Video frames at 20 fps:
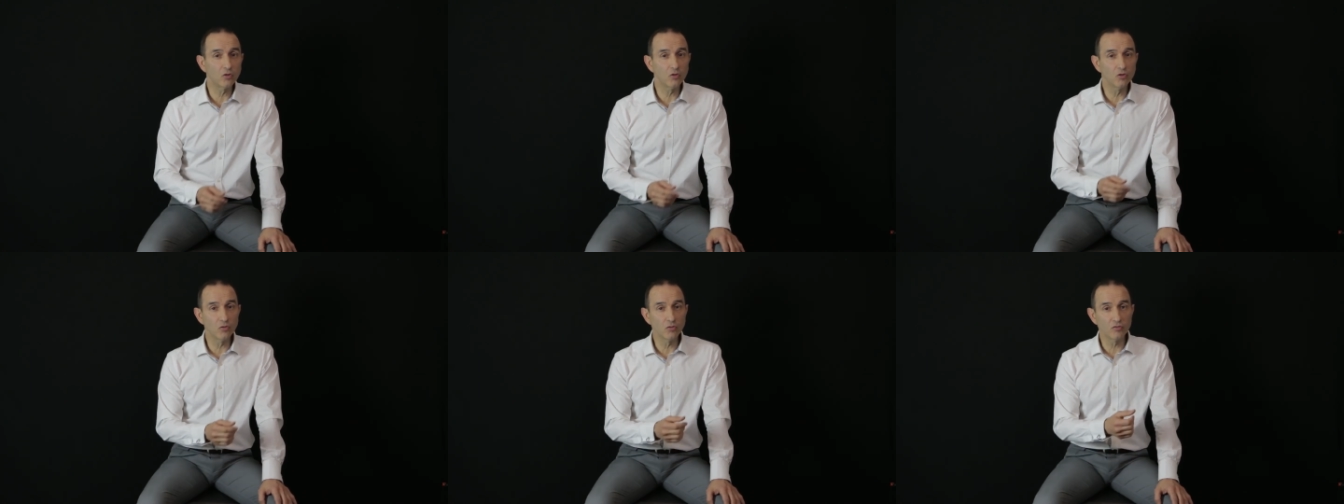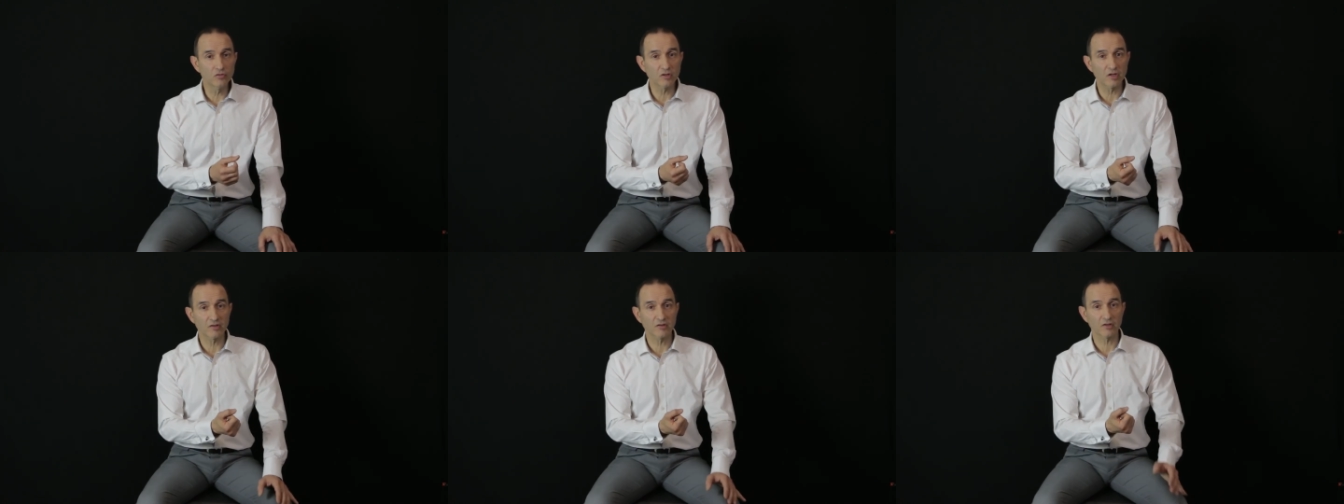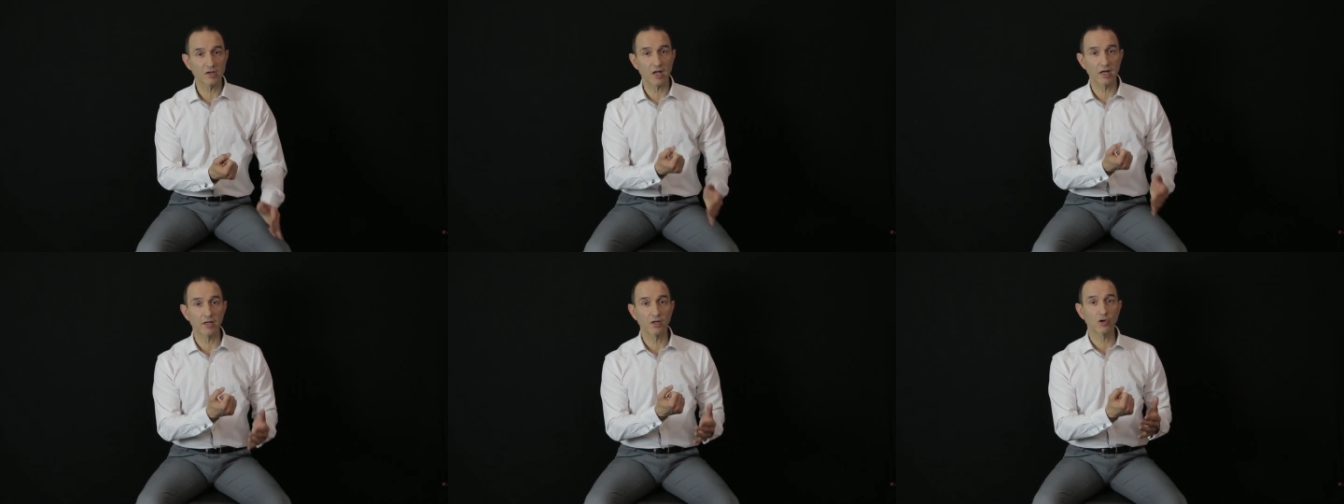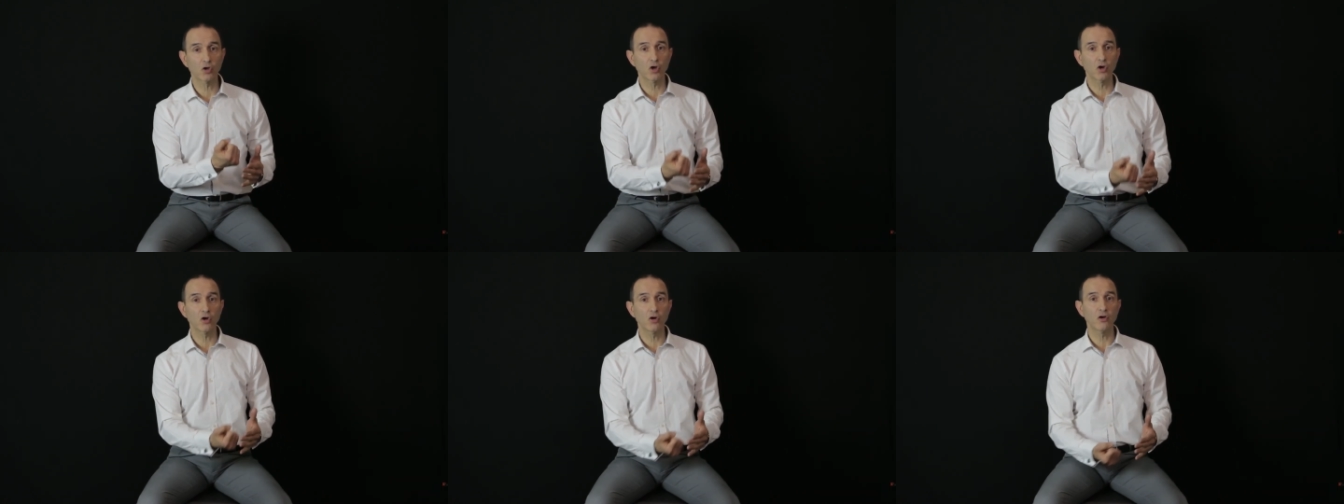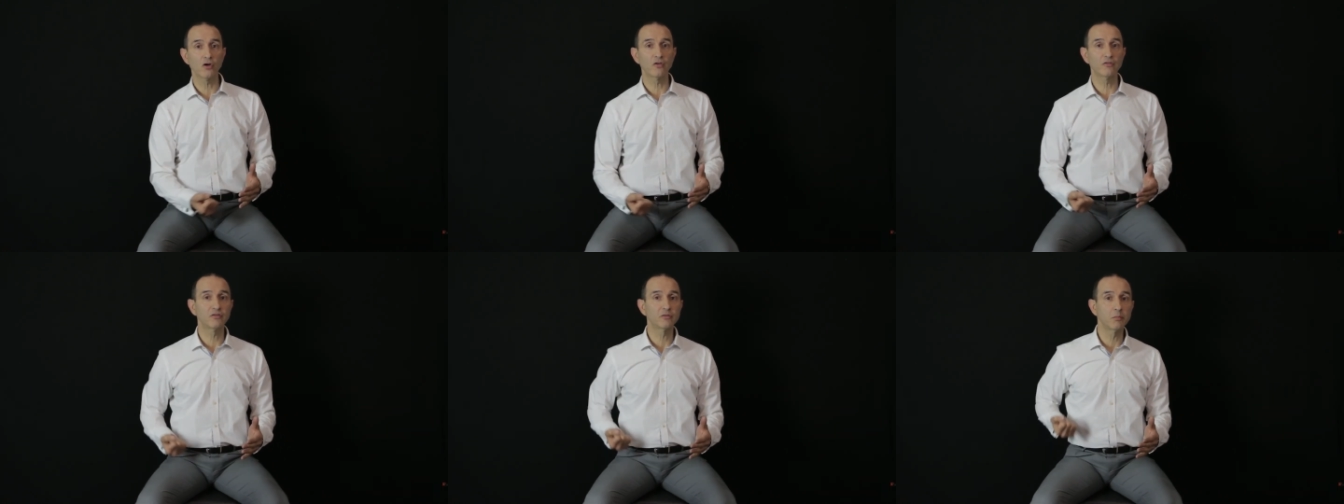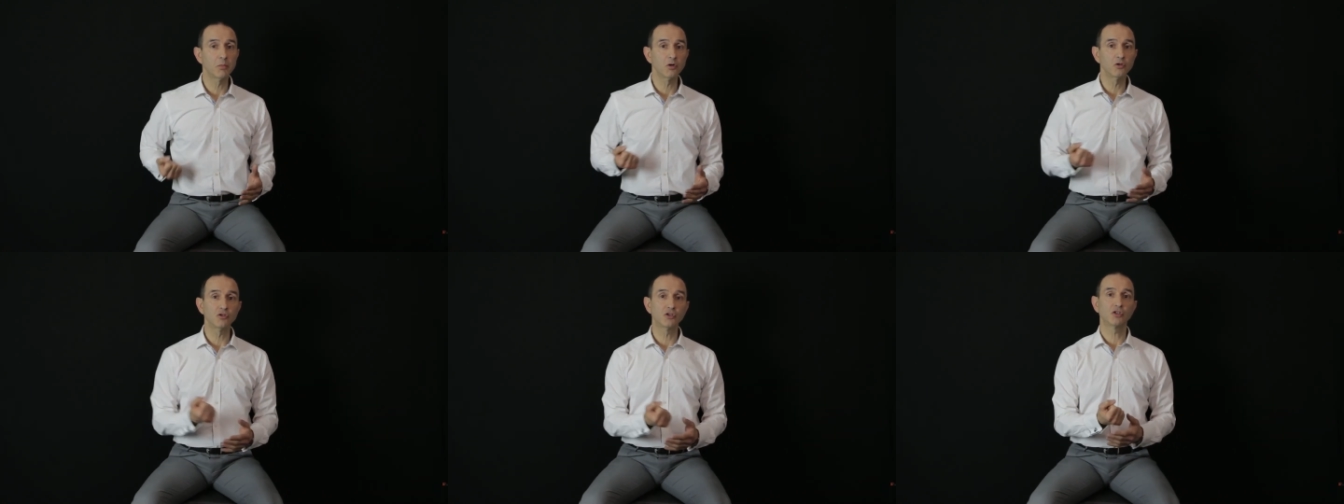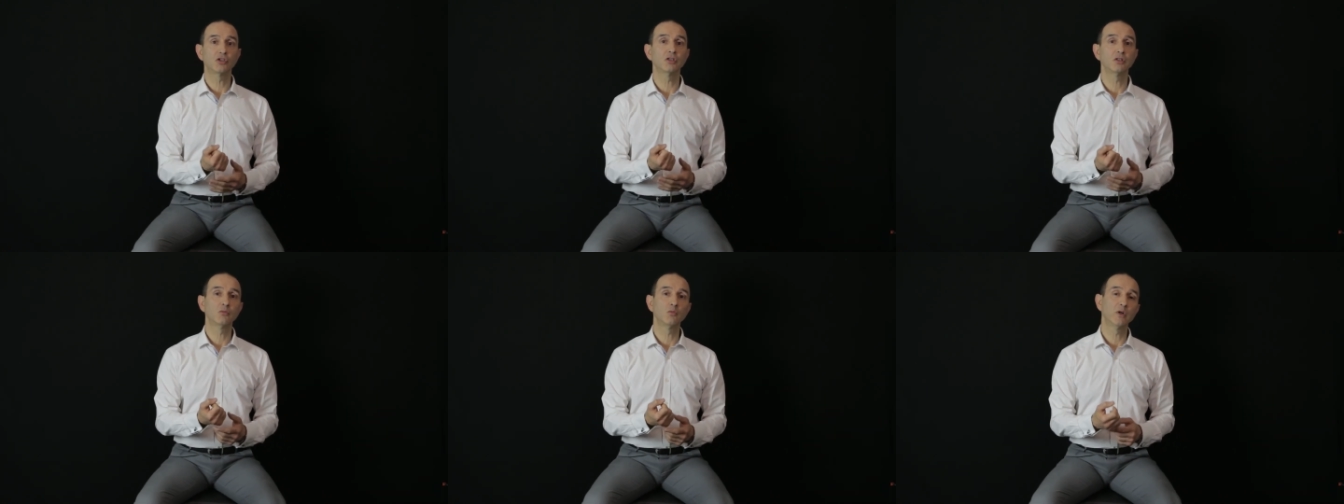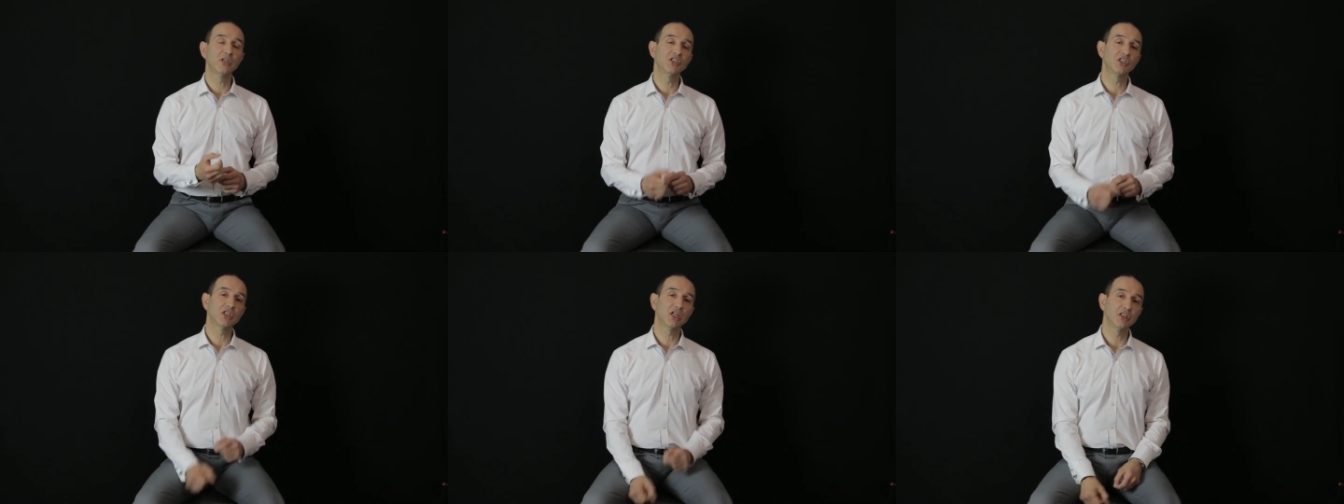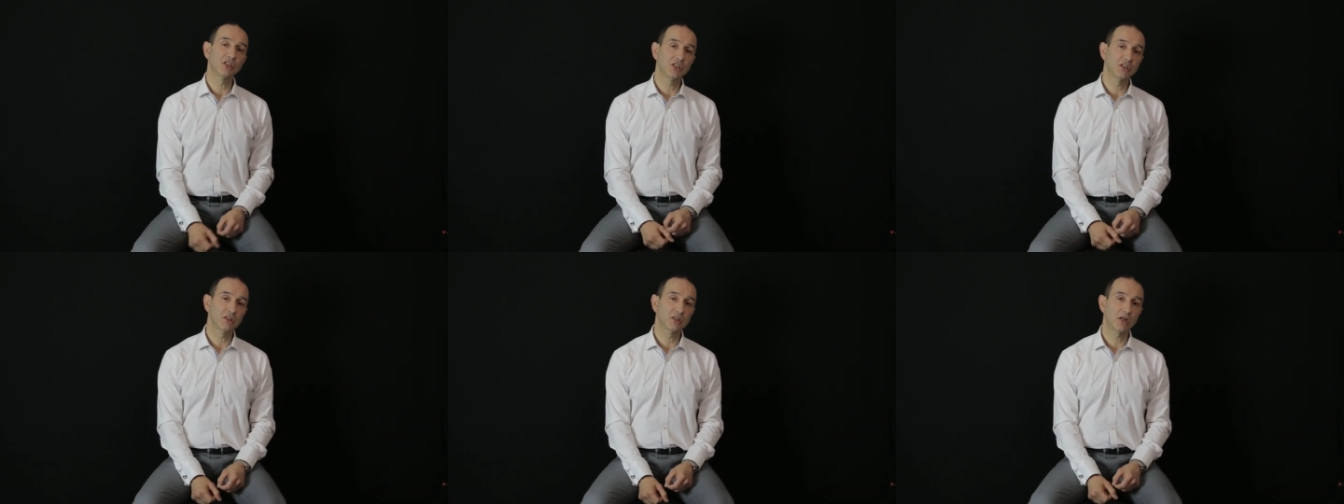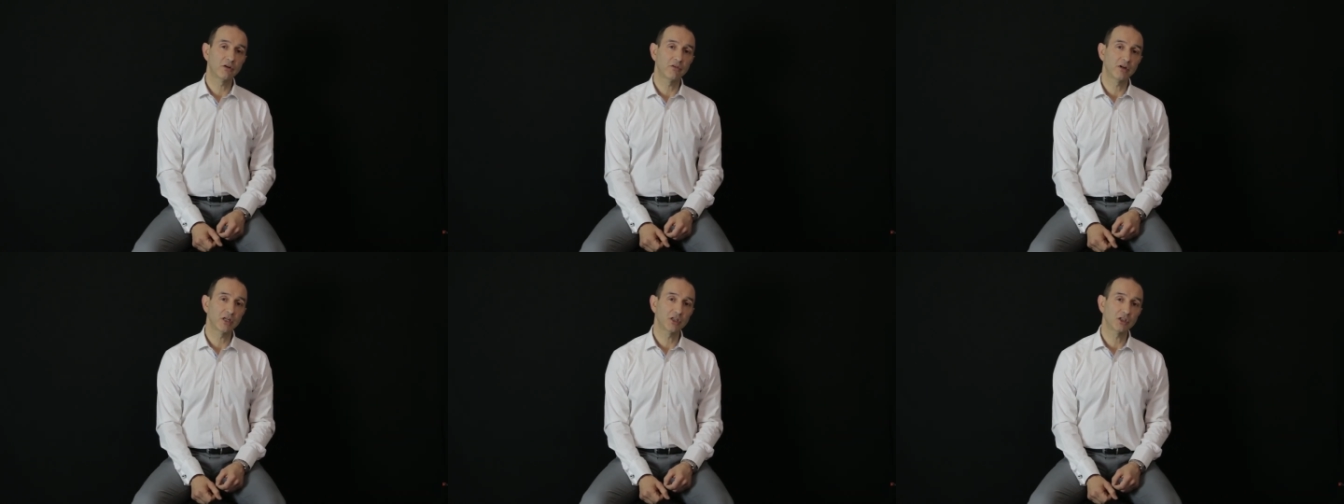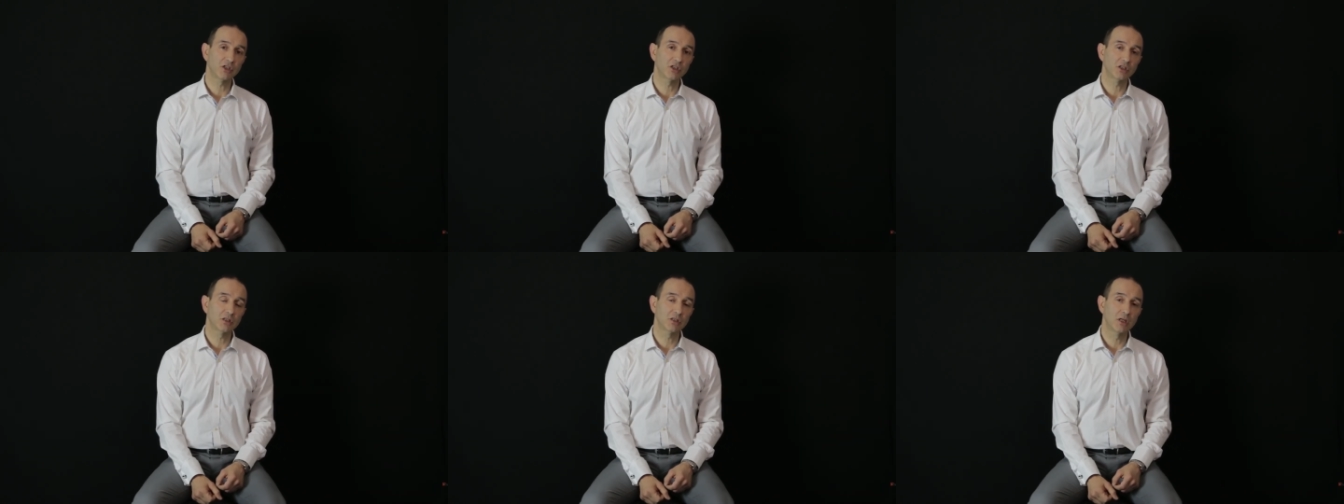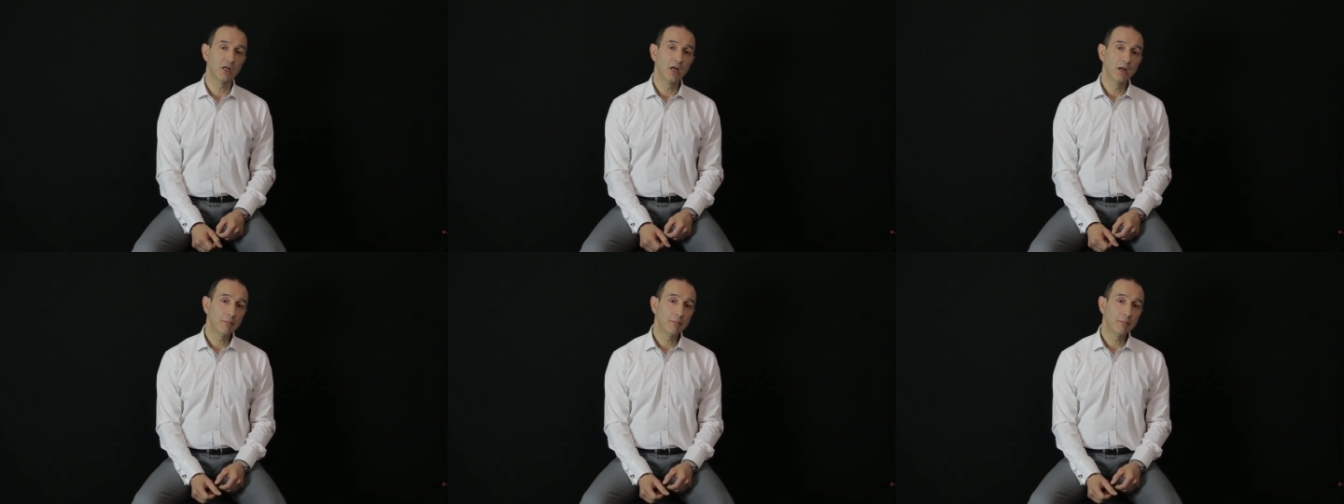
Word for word: use a slight curved motion when changing direction,